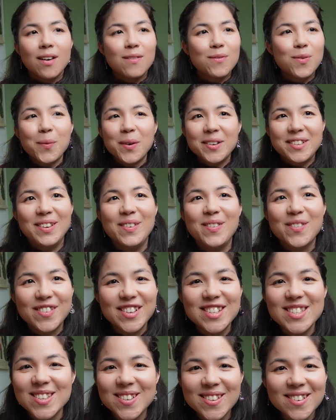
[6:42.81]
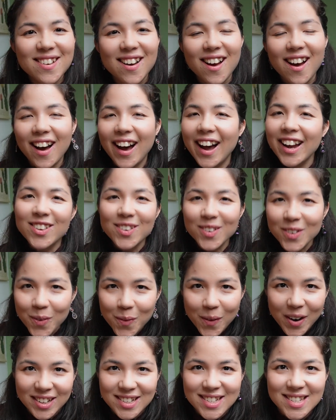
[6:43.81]
For whatever reason, I don't
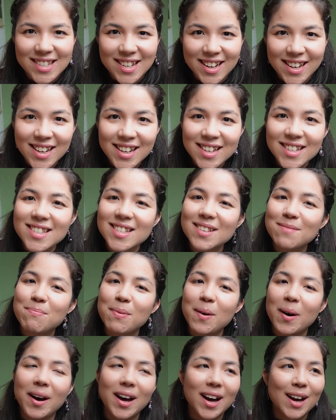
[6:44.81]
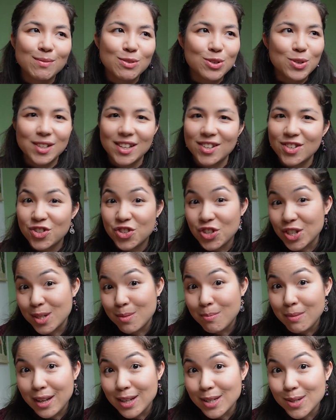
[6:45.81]
quite see it, but I'm sure that's just
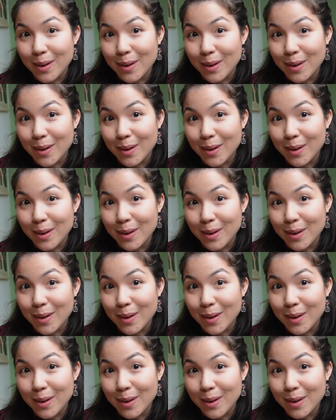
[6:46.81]
me.